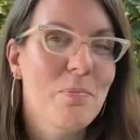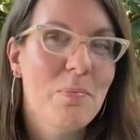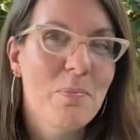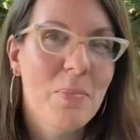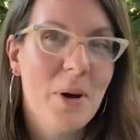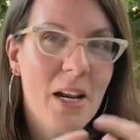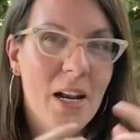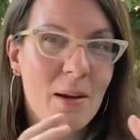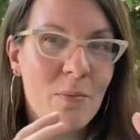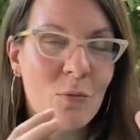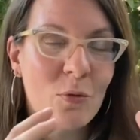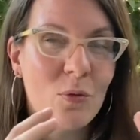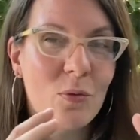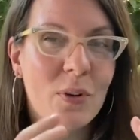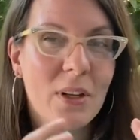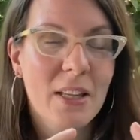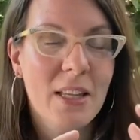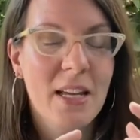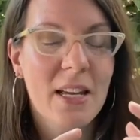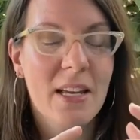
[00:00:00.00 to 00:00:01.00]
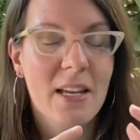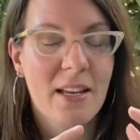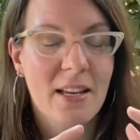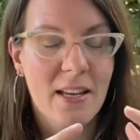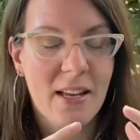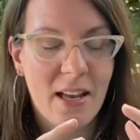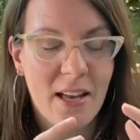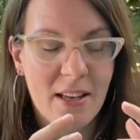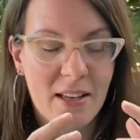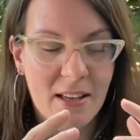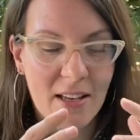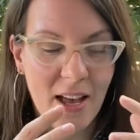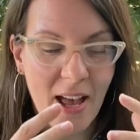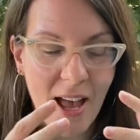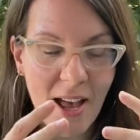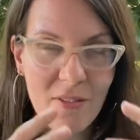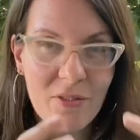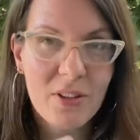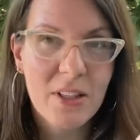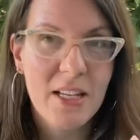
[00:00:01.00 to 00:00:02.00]
But I'm really
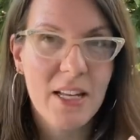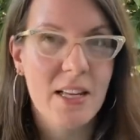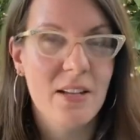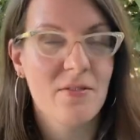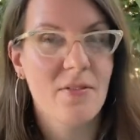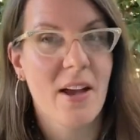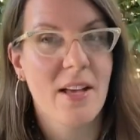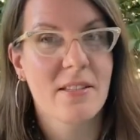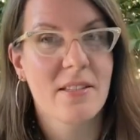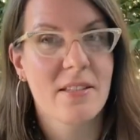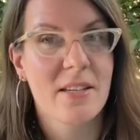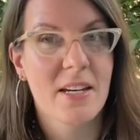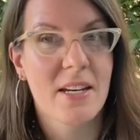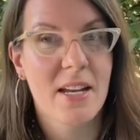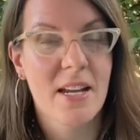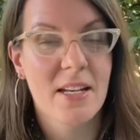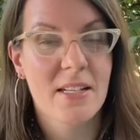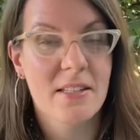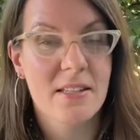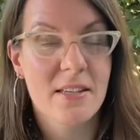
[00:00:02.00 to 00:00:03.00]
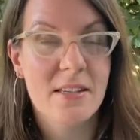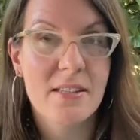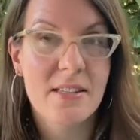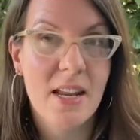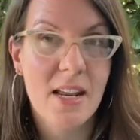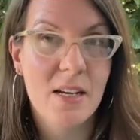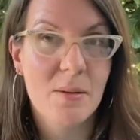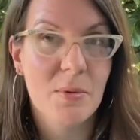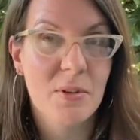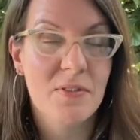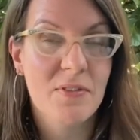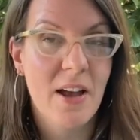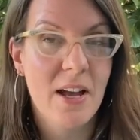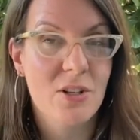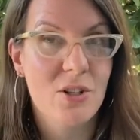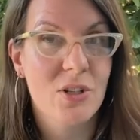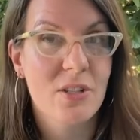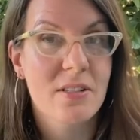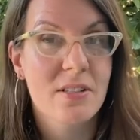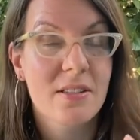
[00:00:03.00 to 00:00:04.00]
heavily invested in sustainable
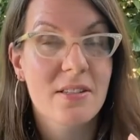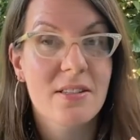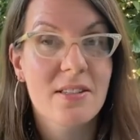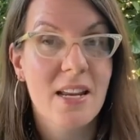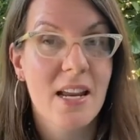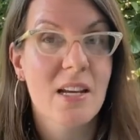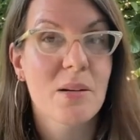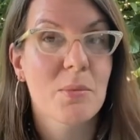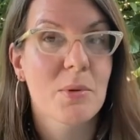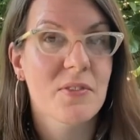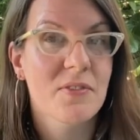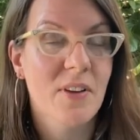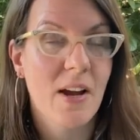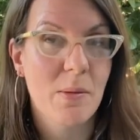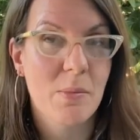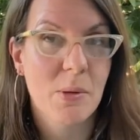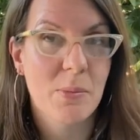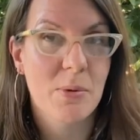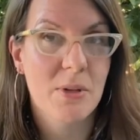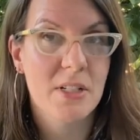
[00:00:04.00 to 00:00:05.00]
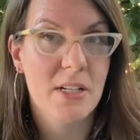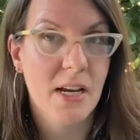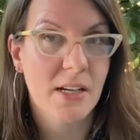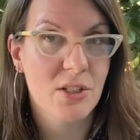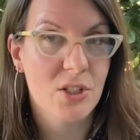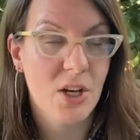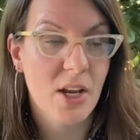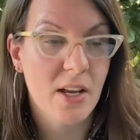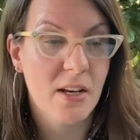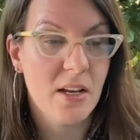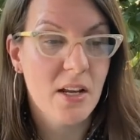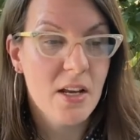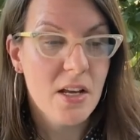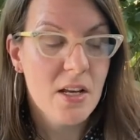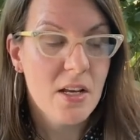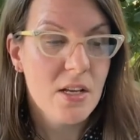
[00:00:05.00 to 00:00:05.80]
fashion, sustainable fiber production.